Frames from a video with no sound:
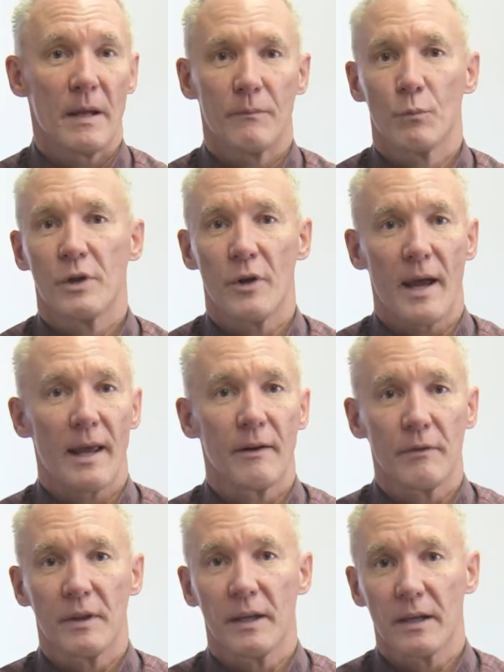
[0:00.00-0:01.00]
when you add
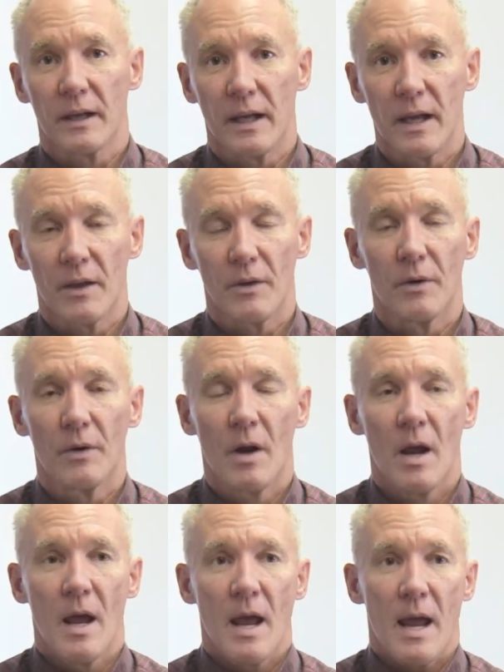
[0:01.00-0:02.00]
everything together.
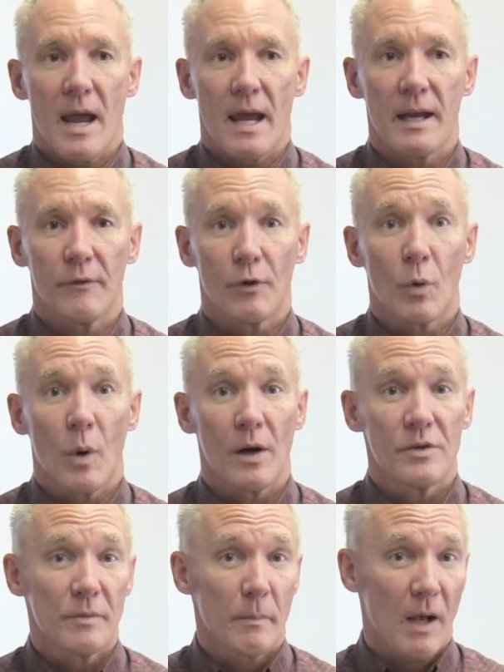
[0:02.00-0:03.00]
And it
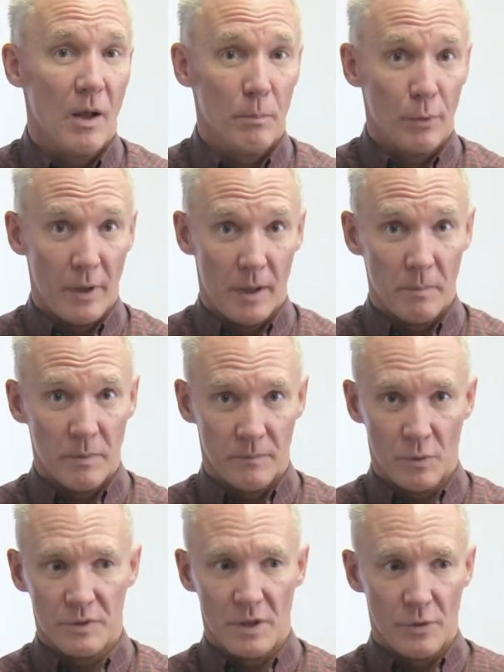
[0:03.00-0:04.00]
requires a bowel prep.
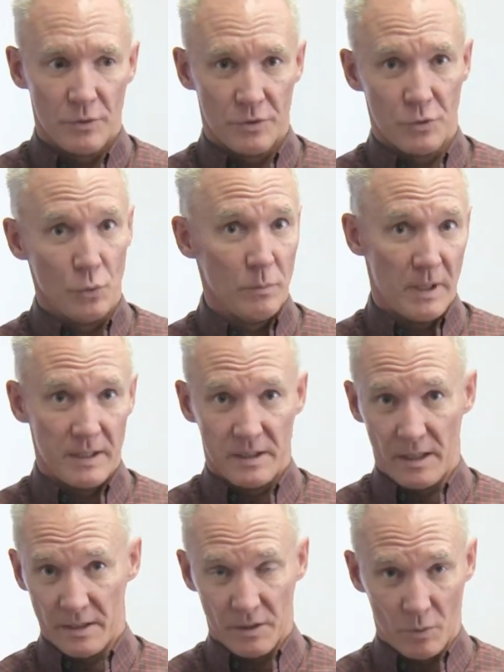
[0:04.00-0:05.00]
Those other
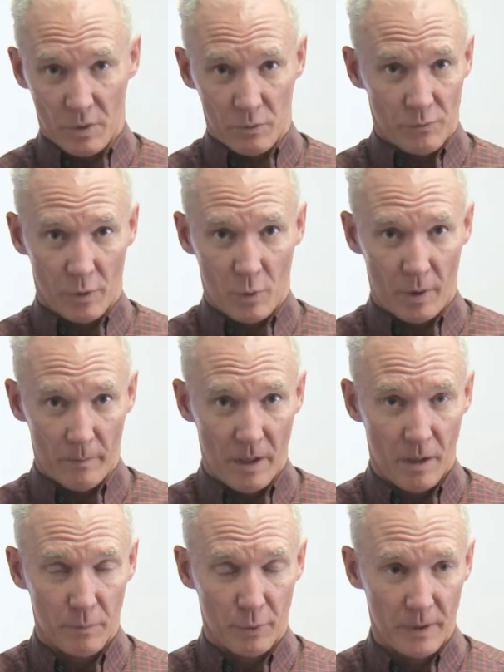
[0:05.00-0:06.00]
stool-based tests don't require
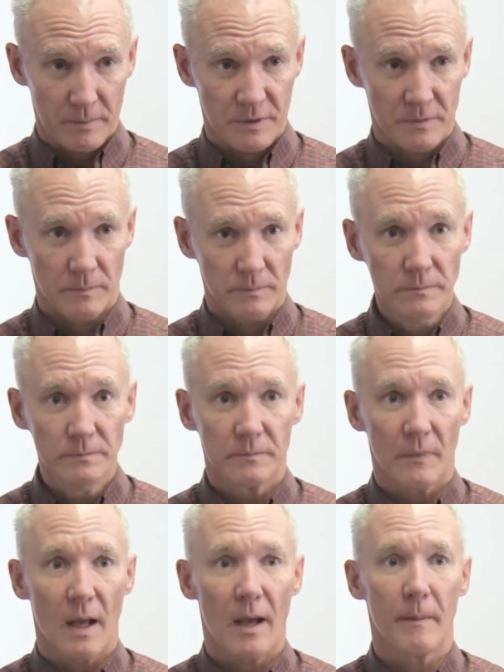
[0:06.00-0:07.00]
bowel preps.
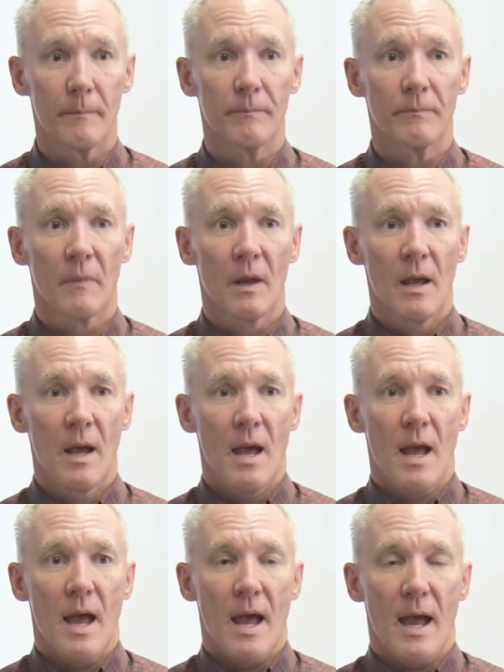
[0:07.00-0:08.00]

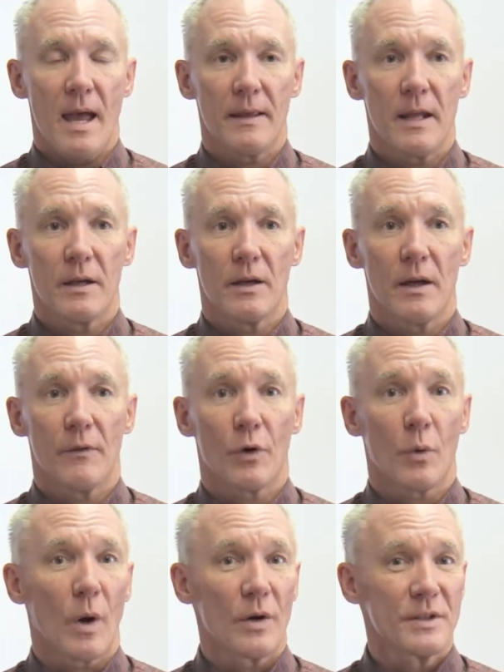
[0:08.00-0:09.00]
And then it
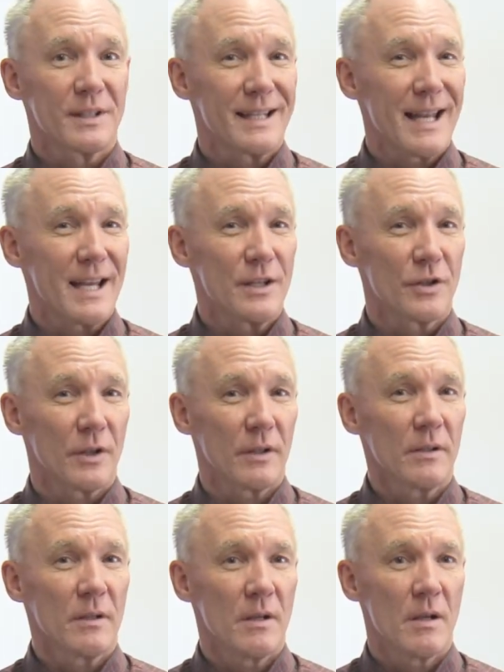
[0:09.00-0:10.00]
requires
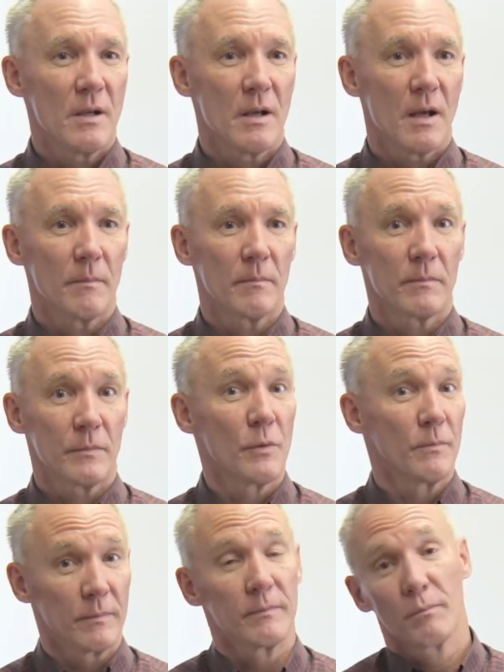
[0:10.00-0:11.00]
sedation.
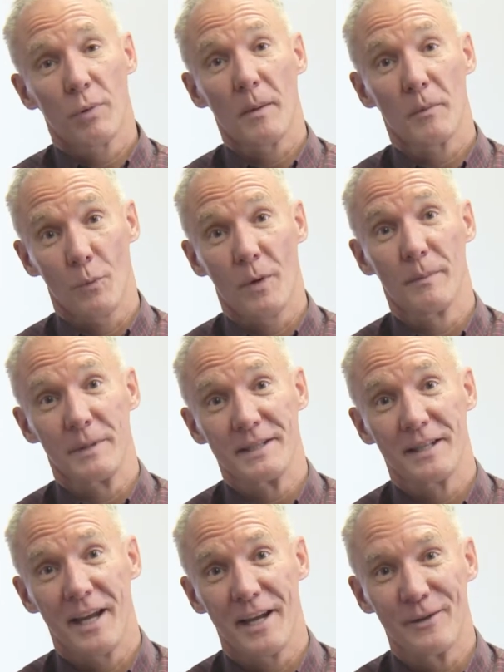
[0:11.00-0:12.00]
You probably want to be
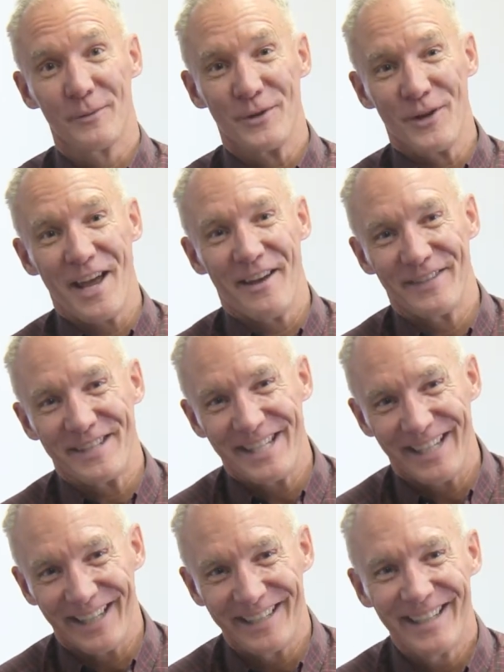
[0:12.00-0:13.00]
sedated when you have it
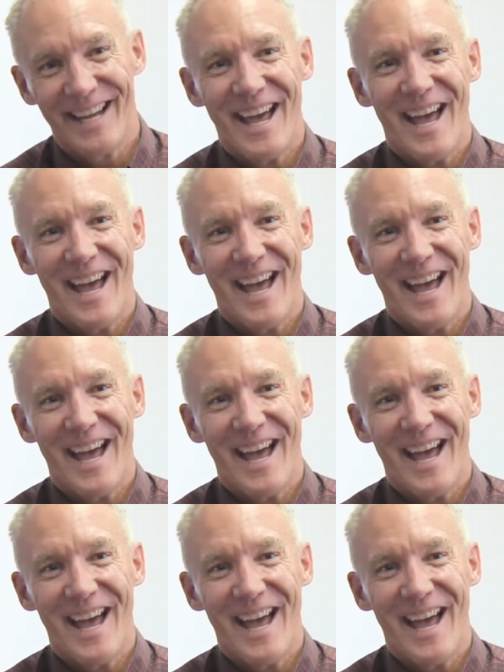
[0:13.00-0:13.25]
done.